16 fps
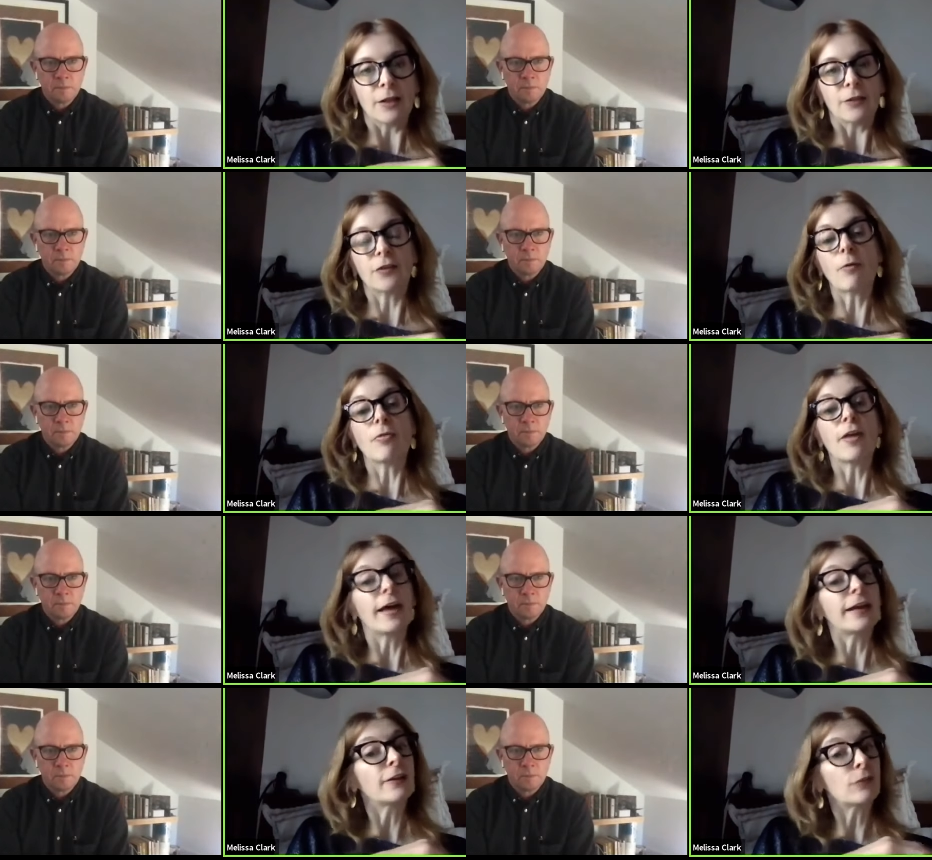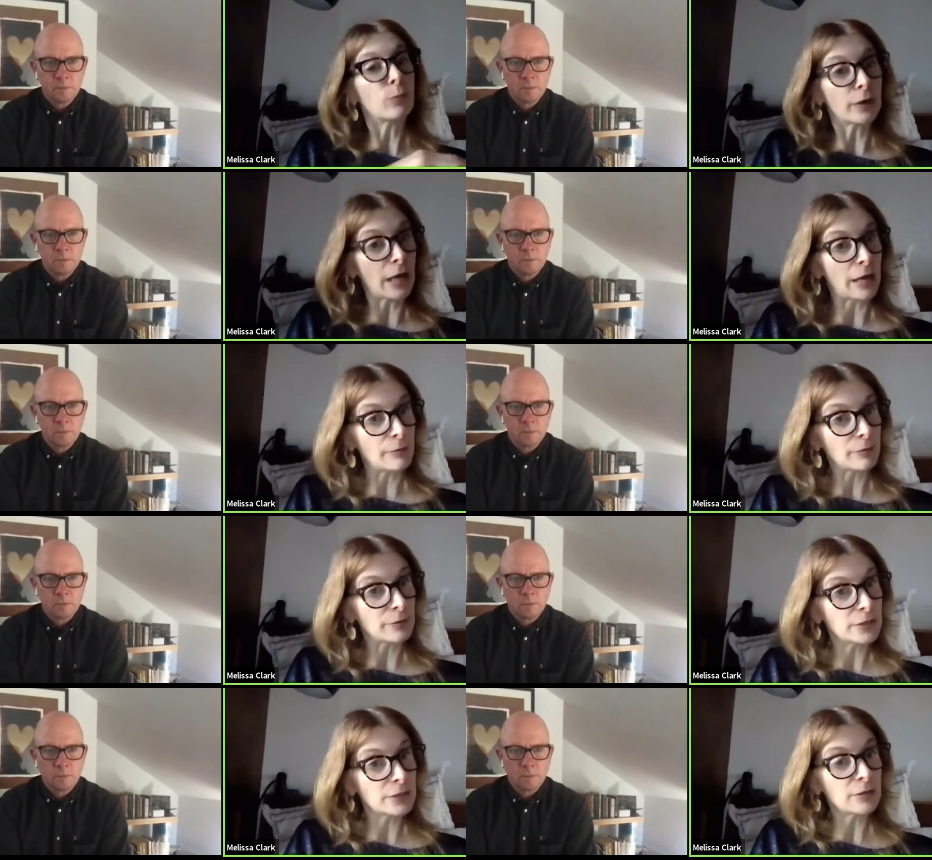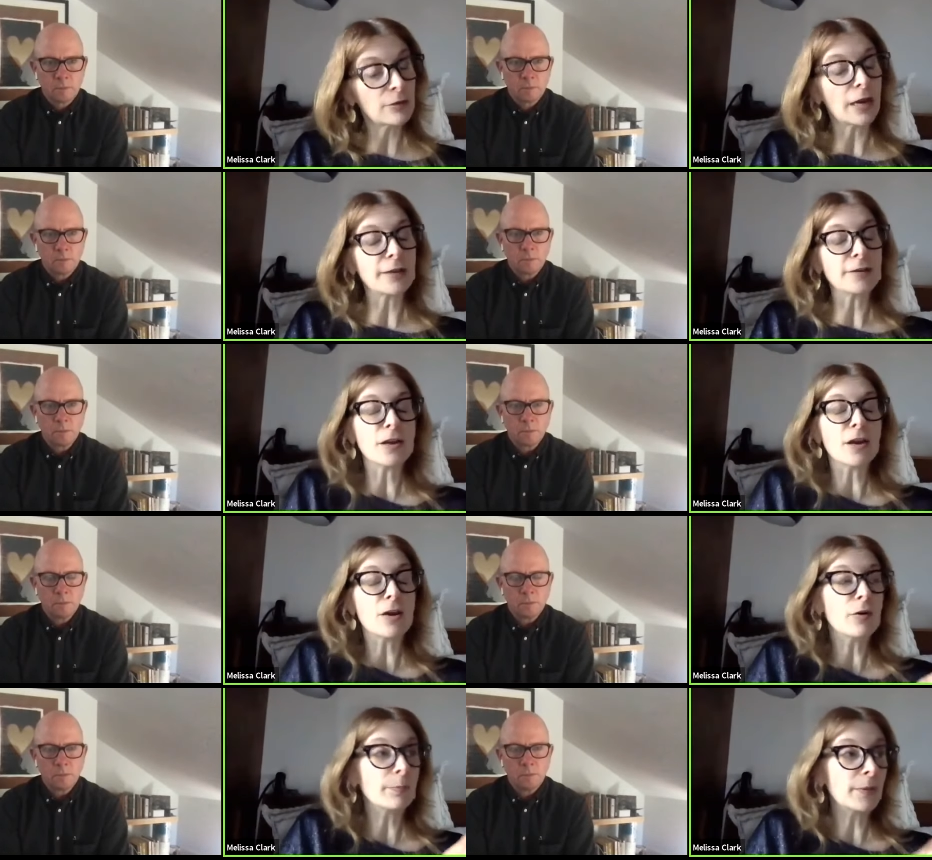Speaker 1: So that is what I would do. I
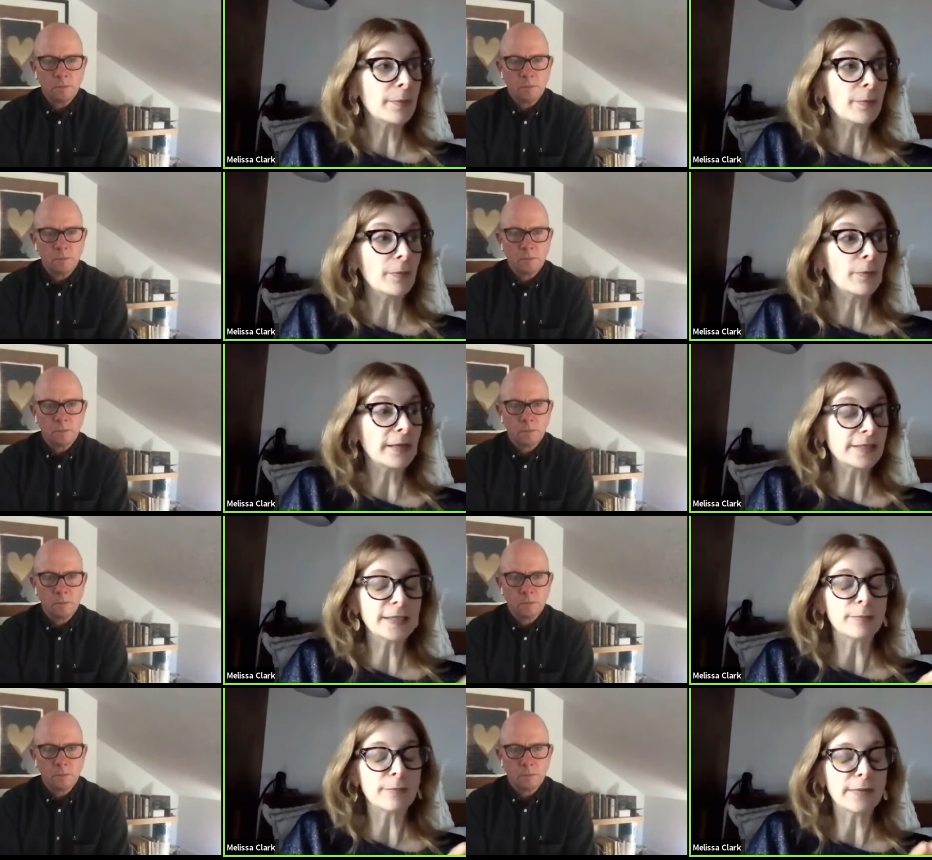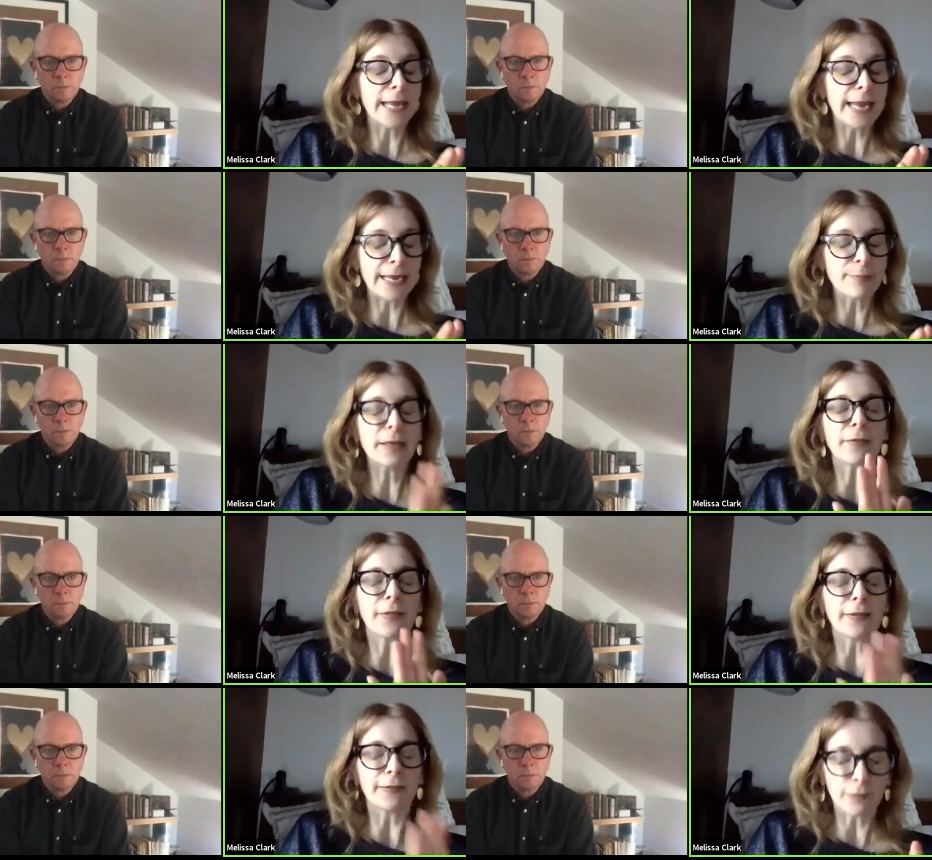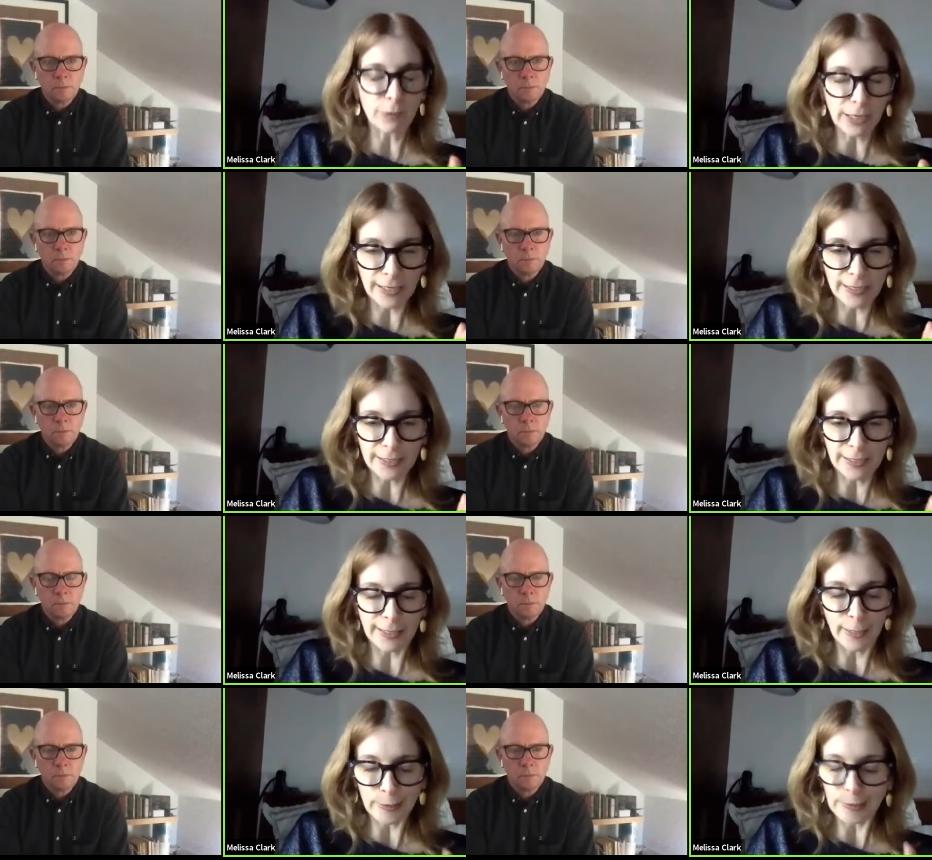know people may send me hate mail. That's okay. I
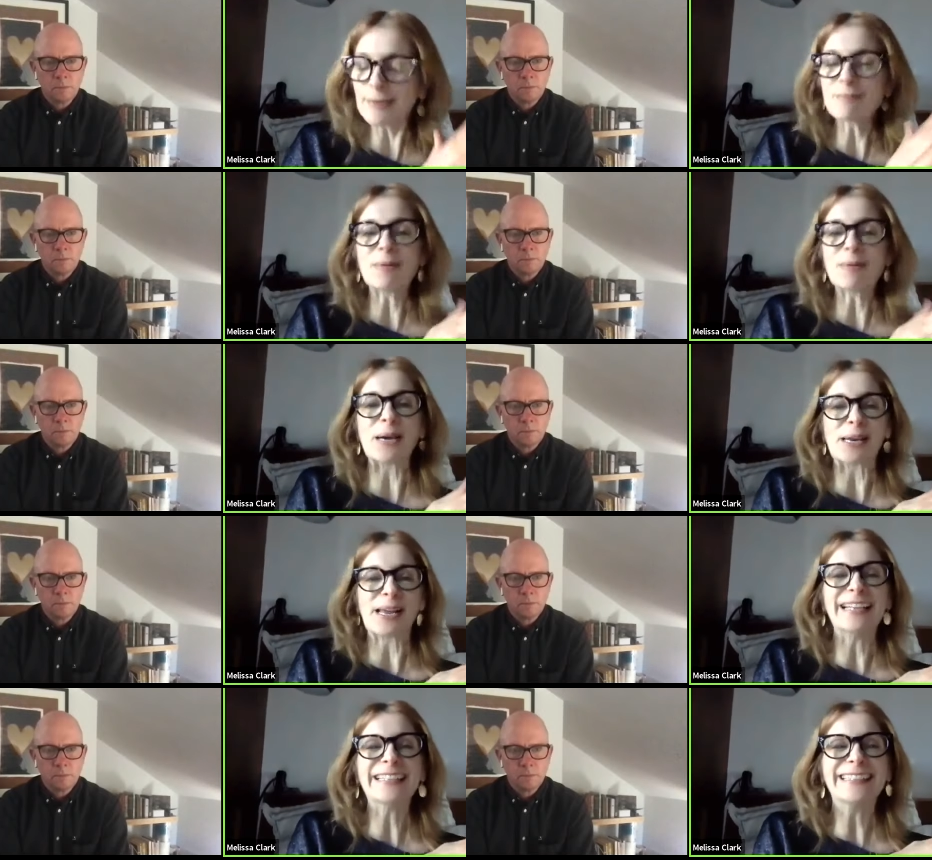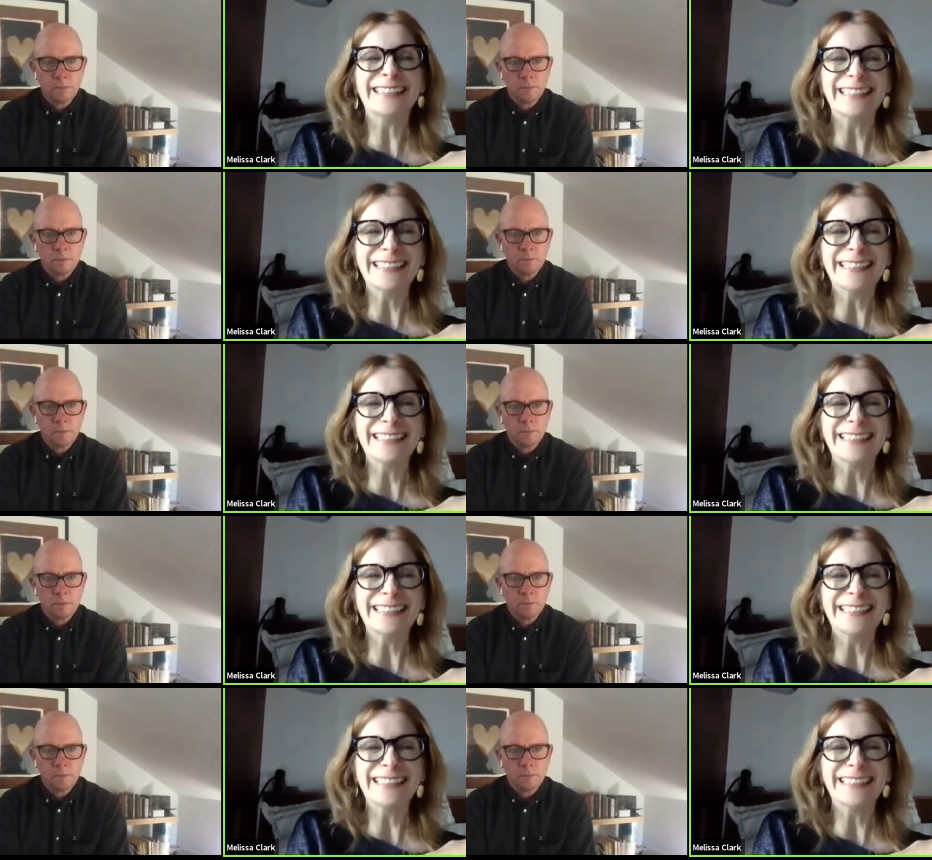can handle it. But uh,